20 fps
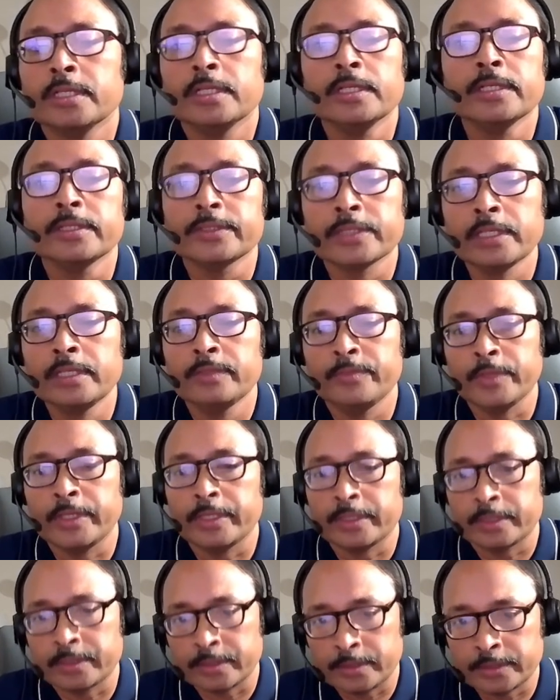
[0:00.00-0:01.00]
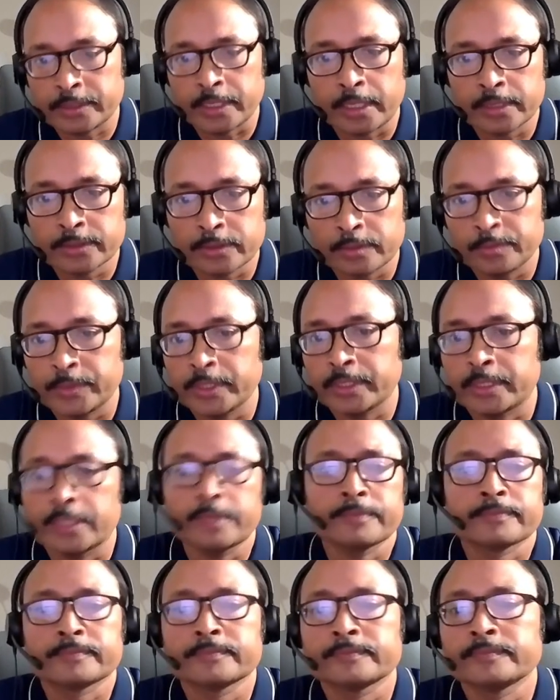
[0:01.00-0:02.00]
relevant chunks of
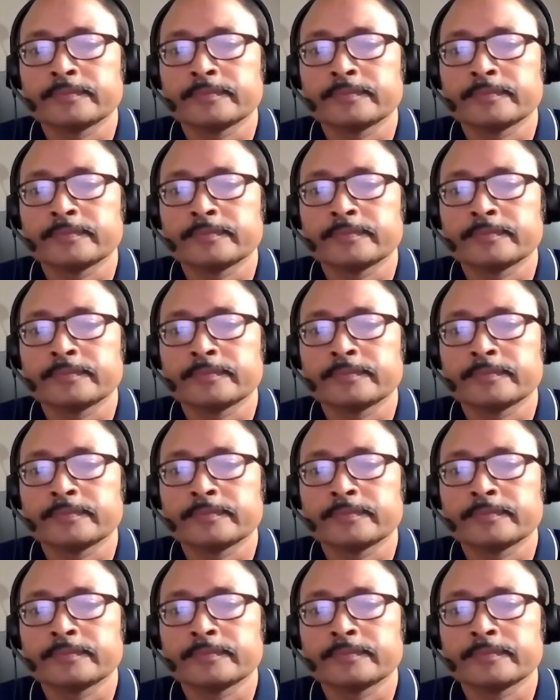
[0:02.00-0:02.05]
data